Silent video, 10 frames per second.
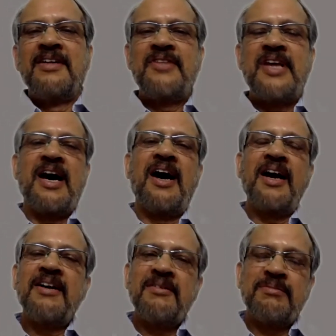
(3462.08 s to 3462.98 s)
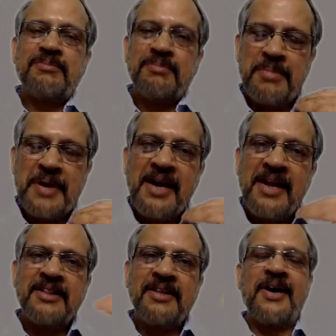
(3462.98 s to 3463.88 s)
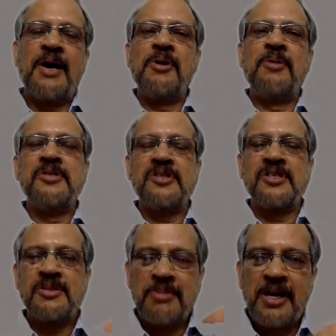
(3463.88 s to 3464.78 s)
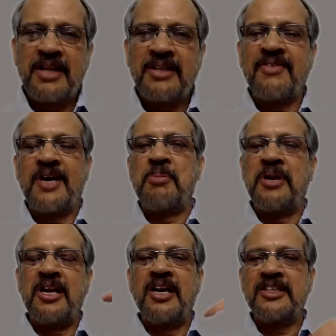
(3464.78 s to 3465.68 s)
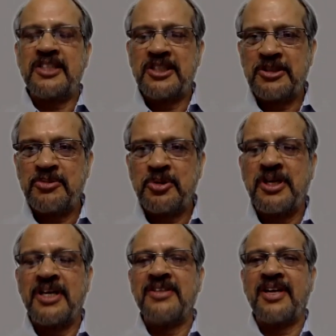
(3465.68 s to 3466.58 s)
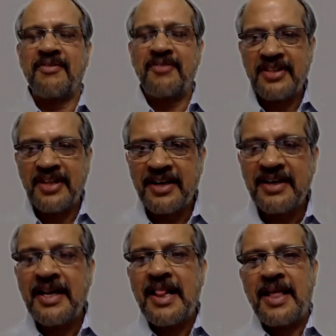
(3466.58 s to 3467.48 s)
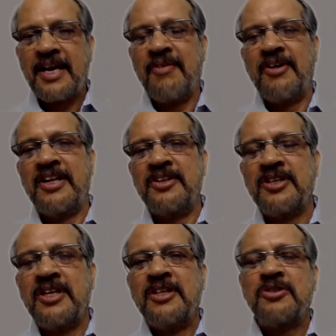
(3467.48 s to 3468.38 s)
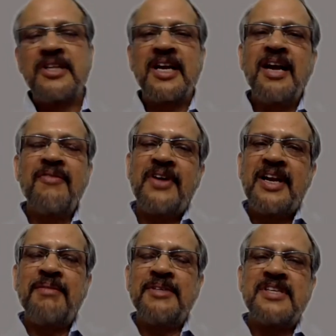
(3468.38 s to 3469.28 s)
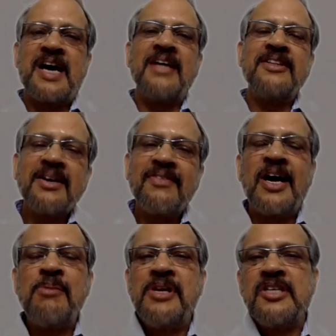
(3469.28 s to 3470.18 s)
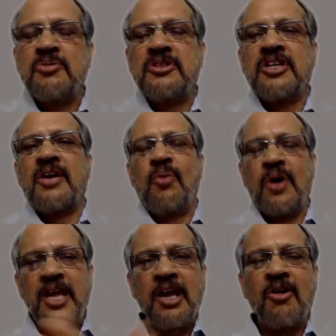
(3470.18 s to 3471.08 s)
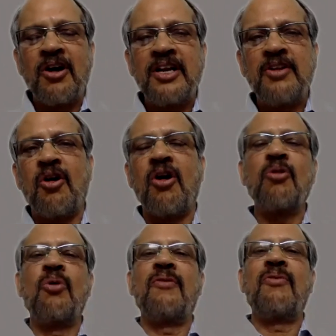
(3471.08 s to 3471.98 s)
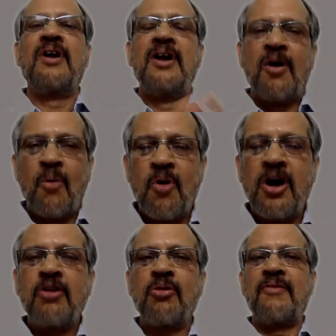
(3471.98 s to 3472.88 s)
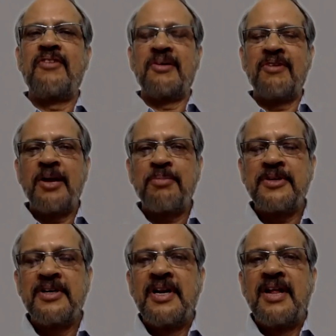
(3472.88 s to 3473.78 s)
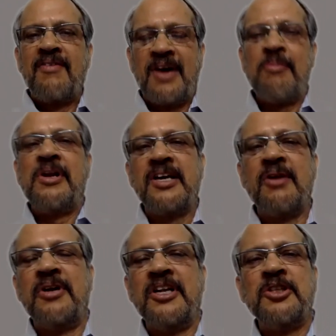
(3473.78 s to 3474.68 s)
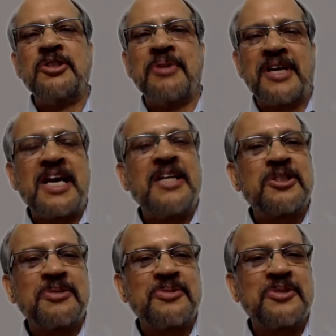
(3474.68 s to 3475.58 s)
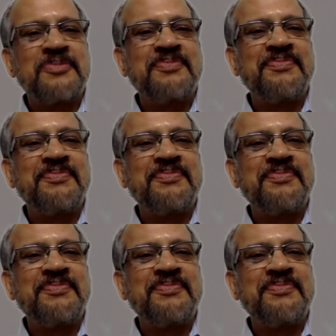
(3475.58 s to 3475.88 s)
they are building the family business, building the family relationship together with their governance. So there are various other families which are working on it or who have developed family governance mechanisms.